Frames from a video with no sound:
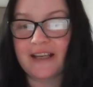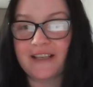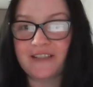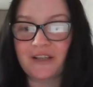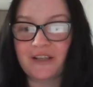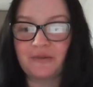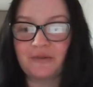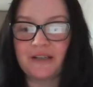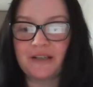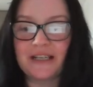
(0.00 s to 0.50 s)

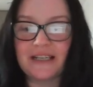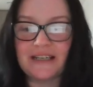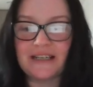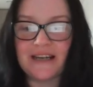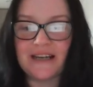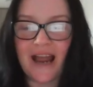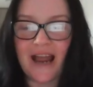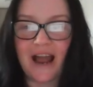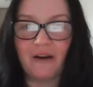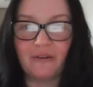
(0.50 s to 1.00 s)
so
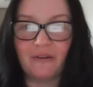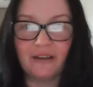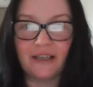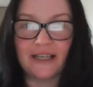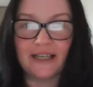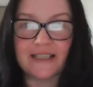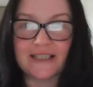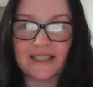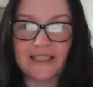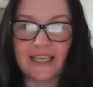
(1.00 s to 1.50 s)
now
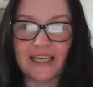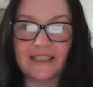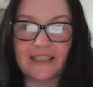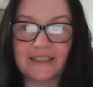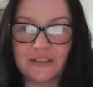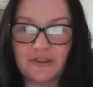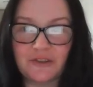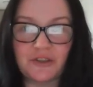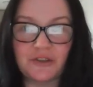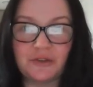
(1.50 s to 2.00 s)
let's
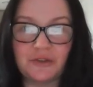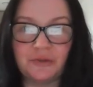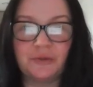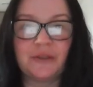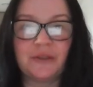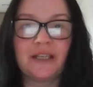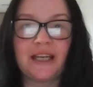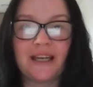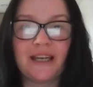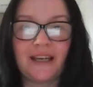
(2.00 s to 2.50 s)
get
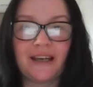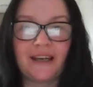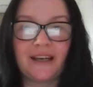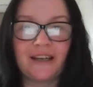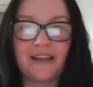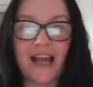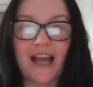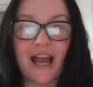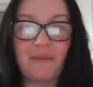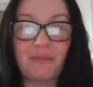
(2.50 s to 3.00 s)
to
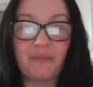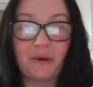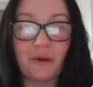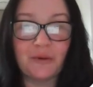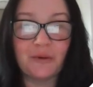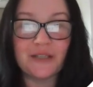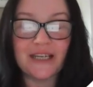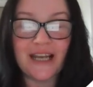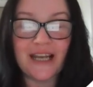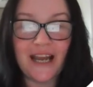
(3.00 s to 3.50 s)

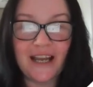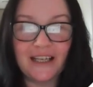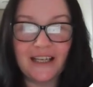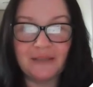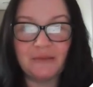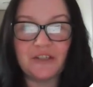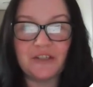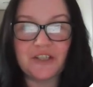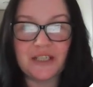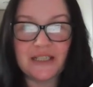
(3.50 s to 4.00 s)
uploading our
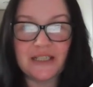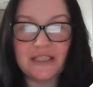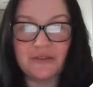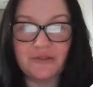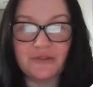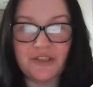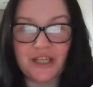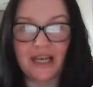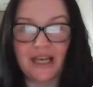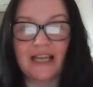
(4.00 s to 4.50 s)
images
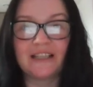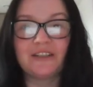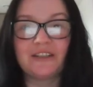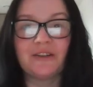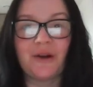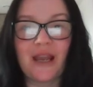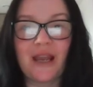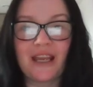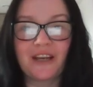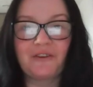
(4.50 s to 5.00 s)
to
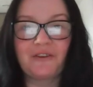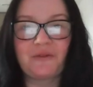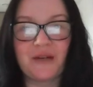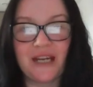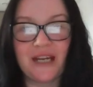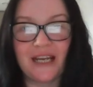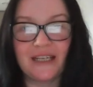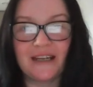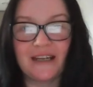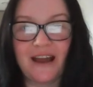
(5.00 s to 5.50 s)
Gelato and
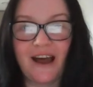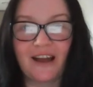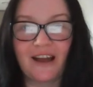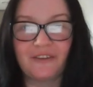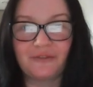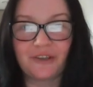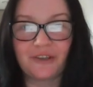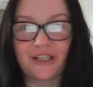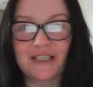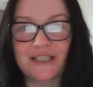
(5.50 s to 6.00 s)
create
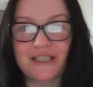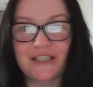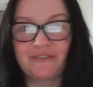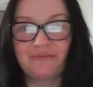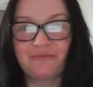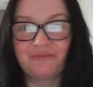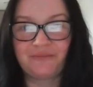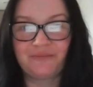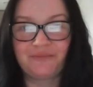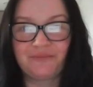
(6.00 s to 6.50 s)
artworks.
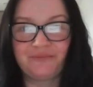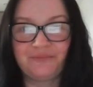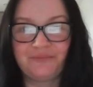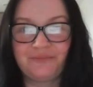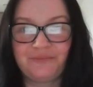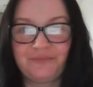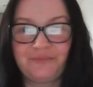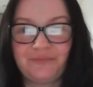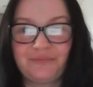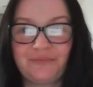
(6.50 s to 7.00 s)

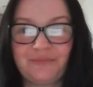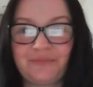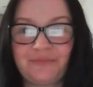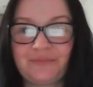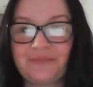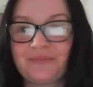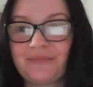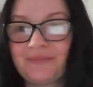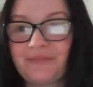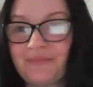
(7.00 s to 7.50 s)

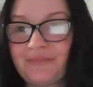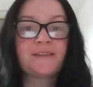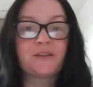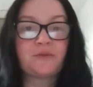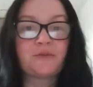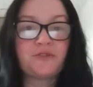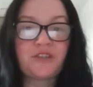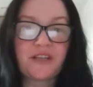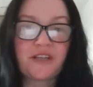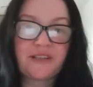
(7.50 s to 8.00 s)

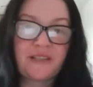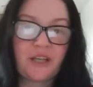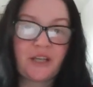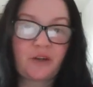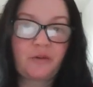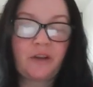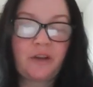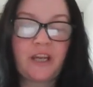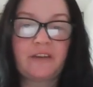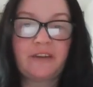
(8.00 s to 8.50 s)
So, just a
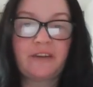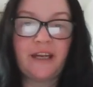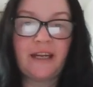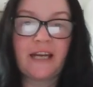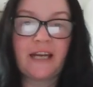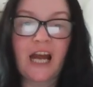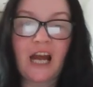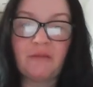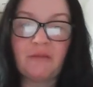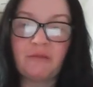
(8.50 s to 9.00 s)
quick
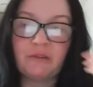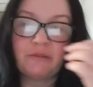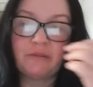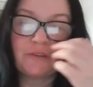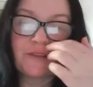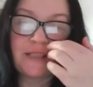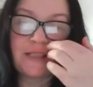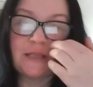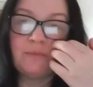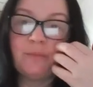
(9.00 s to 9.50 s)
recap of
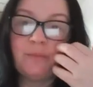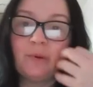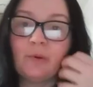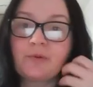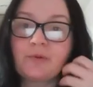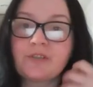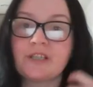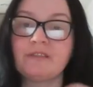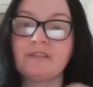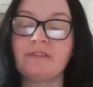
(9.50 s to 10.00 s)
what's
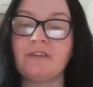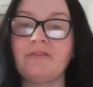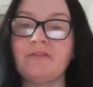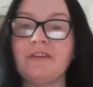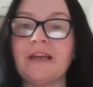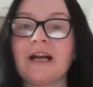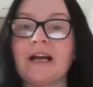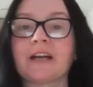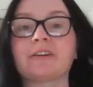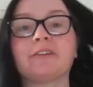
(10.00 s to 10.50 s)
important when
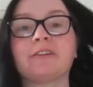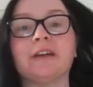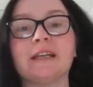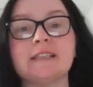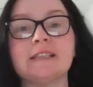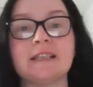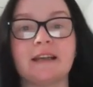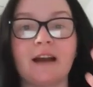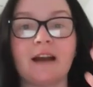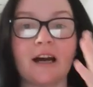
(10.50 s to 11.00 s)
we are
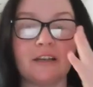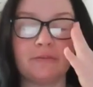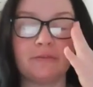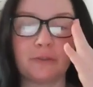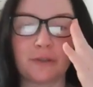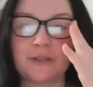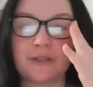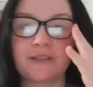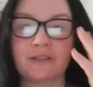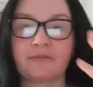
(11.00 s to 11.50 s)
creating
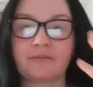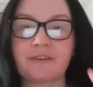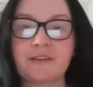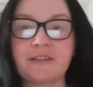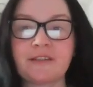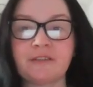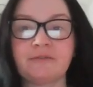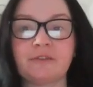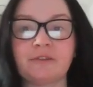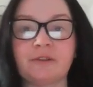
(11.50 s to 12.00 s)
artwork. So,
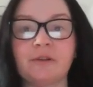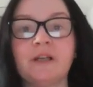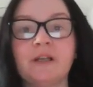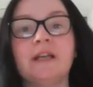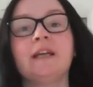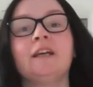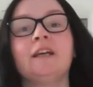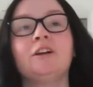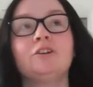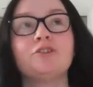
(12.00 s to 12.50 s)
first of all,
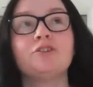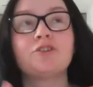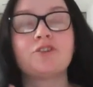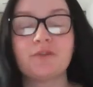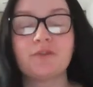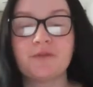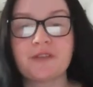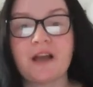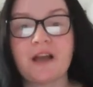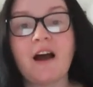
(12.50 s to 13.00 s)

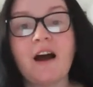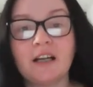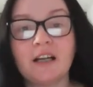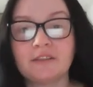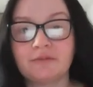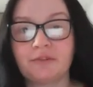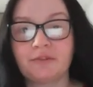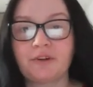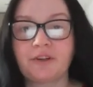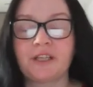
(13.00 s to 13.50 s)
choose
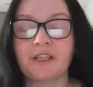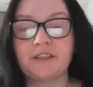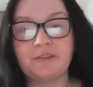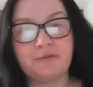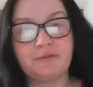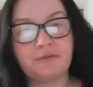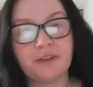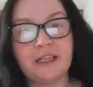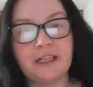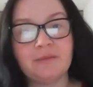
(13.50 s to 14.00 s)
artwork that
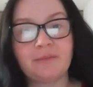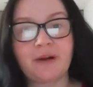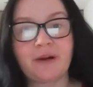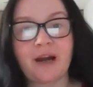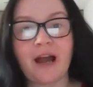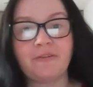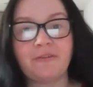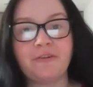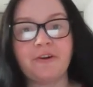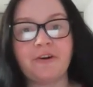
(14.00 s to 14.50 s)
you're really
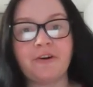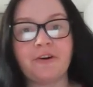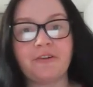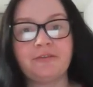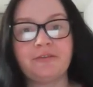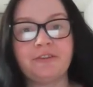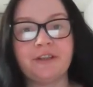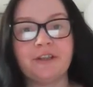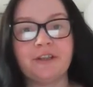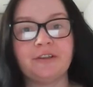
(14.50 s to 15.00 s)
proud of.
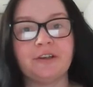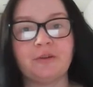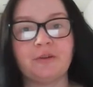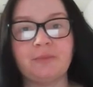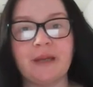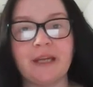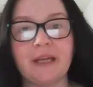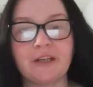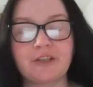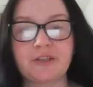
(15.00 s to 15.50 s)

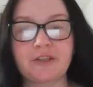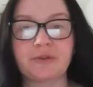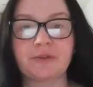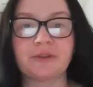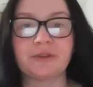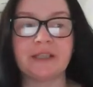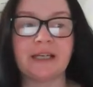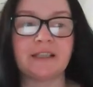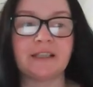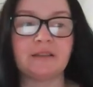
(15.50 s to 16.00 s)
Make sure
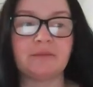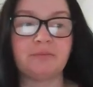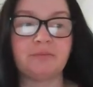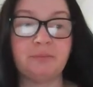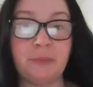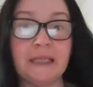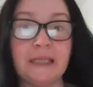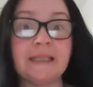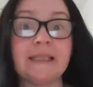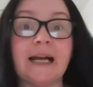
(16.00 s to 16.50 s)
that
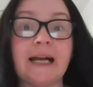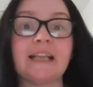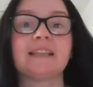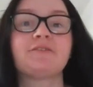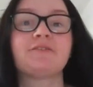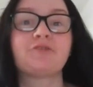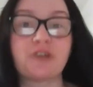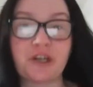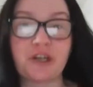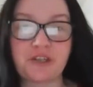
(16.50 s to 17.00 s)
be that
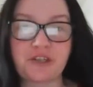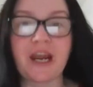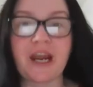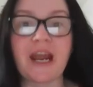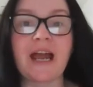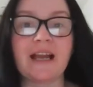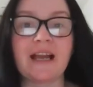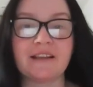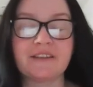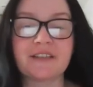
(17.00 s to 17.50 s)
treasure
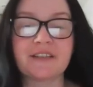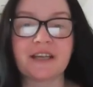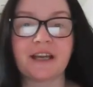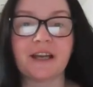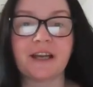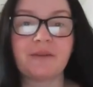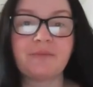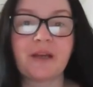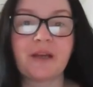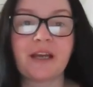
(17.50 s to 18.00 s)

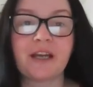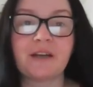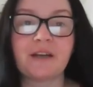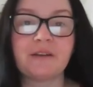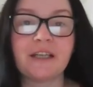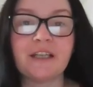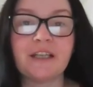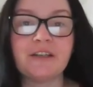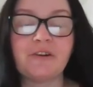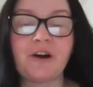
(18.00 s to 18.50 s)
hunter
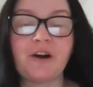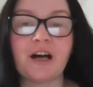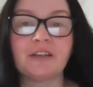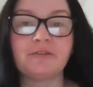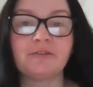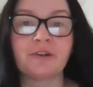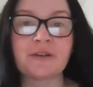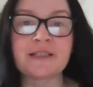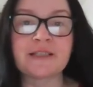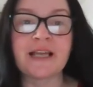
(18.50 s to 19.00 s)
in your
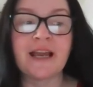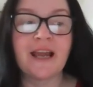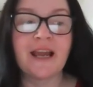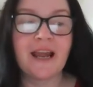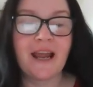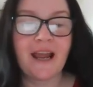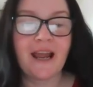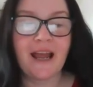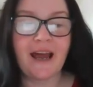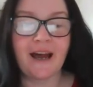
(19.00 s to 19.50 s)
artworks.
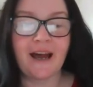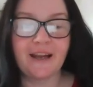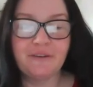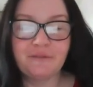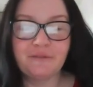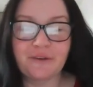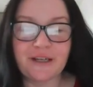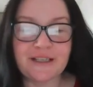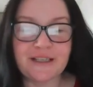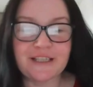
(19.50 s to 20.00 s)
I,
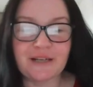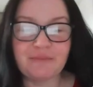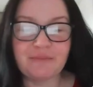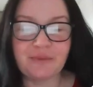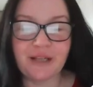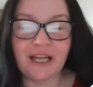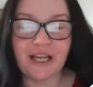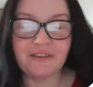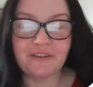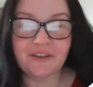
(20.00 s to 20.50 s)
for
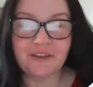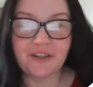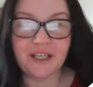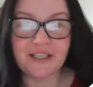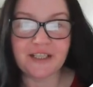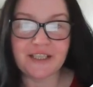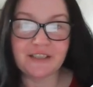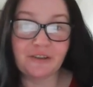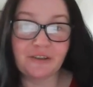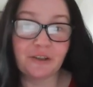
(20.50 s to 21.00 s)
example, have
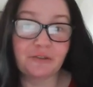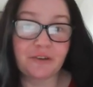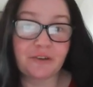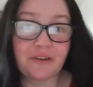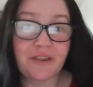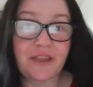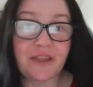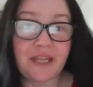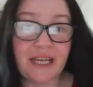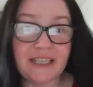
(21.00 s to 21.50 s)
created over
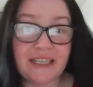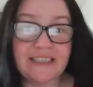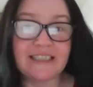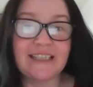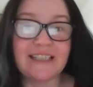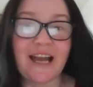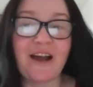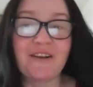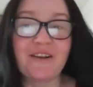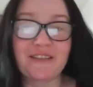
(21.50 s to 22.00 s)

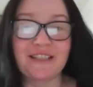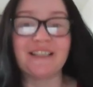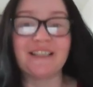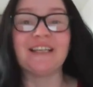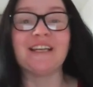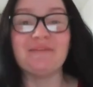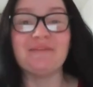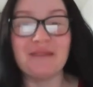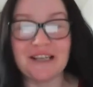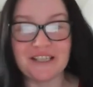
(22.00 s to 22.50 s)
30,000
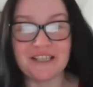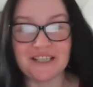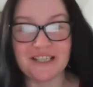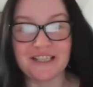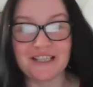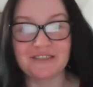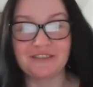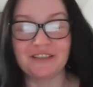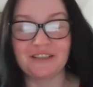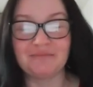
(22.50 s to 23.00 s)

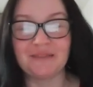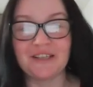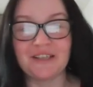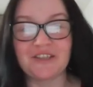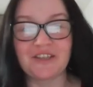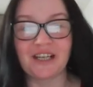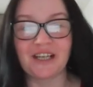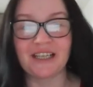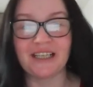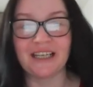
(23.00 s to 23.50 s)
images with
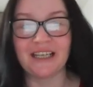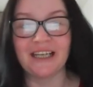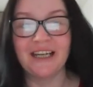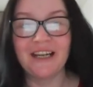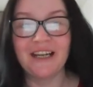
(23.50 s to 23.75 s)
Midjourney,